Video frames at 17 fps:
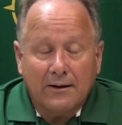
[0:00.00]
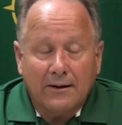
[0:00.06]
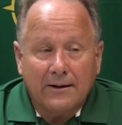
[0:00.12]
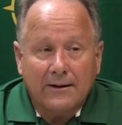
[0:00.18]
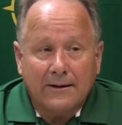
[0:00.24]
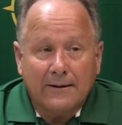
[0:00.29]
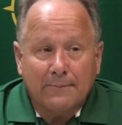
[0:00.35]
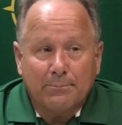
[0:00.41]

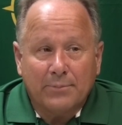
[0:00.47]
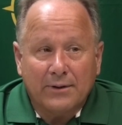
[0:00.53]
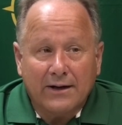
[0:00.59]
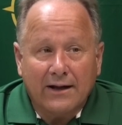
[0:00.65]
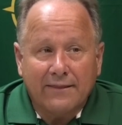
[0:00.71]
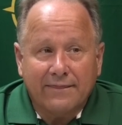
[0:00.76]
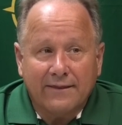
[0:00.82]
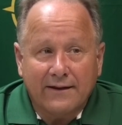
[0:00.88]
Uh, but
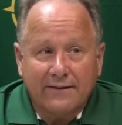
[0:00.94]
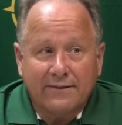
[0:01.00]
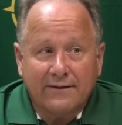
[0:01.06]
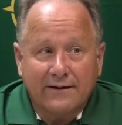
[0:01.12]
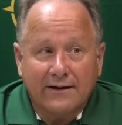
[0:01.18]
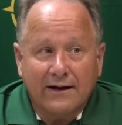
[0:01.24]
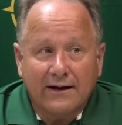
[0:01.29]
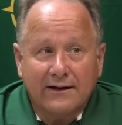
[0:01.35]
I think
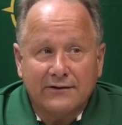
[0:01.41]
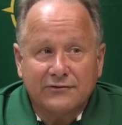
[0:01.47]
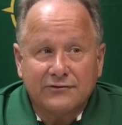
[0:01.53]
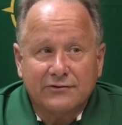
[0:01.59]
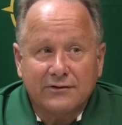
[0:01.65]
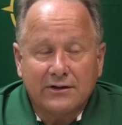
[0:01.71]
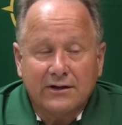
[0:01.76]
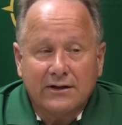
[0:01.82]
the
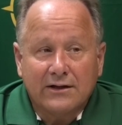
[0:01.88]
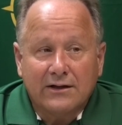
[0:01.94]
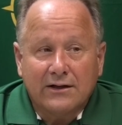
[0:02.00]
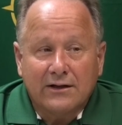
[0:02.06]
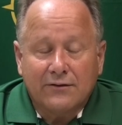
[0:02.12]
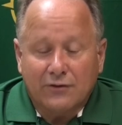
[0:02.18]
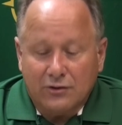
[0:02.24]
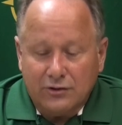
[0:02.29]
guys,
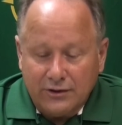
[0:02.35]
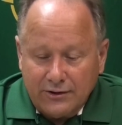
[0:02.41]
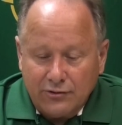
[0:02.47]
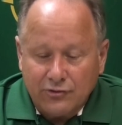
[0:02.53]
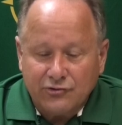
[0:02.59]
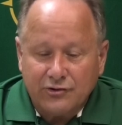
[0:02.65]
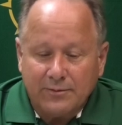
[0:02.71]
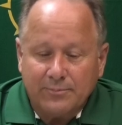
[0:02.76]
the
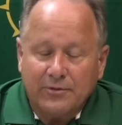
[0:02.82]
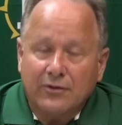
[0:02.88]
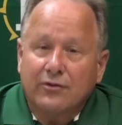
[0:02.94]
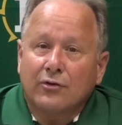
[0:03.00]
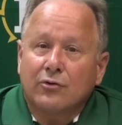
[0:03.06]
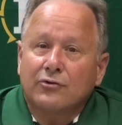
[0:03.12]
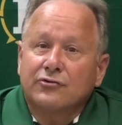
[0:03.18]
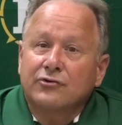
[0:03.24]
leadership
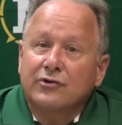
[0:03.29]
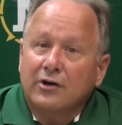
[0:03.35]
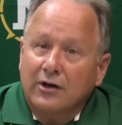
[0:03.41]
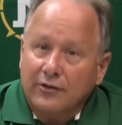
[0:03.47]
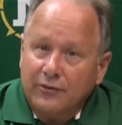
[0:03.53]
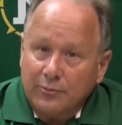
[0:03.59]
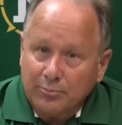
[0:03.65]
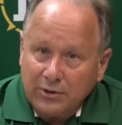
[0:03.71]
that those
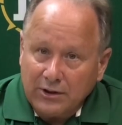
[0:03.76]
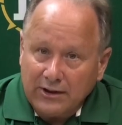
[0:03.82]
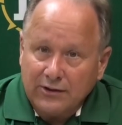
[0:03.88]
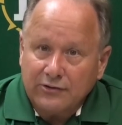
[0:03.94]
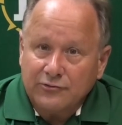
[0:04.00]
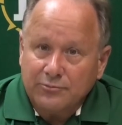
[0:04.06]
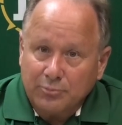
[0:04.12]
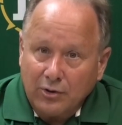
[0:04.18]
other
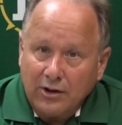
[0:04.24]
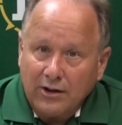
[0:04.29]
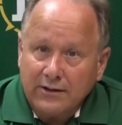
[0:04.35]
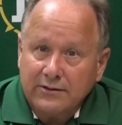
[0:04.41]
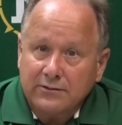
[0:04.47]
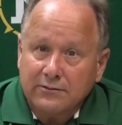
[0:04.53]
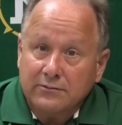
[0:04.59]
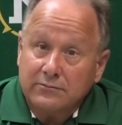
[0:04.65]
players
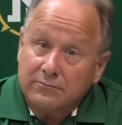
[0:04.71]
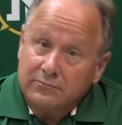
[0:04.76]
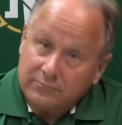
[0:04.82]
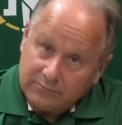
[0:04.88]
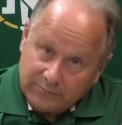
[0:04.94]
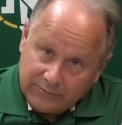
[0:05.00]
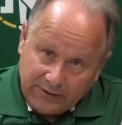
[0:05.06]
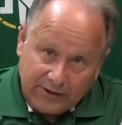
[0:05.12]
brought,
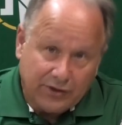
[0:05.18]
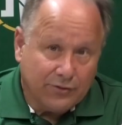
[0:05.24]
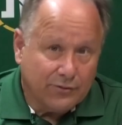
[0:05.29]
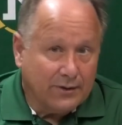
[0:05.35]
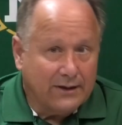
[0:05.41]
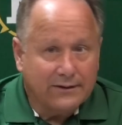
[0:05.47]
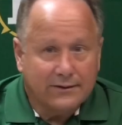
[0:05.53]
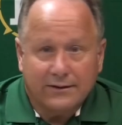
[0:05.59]
Nick
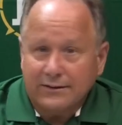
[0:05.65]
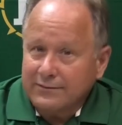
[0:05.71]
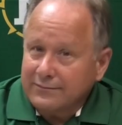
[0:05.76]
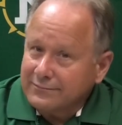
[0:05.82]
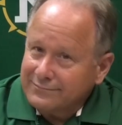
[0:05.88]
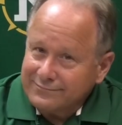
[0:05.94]
Corenda,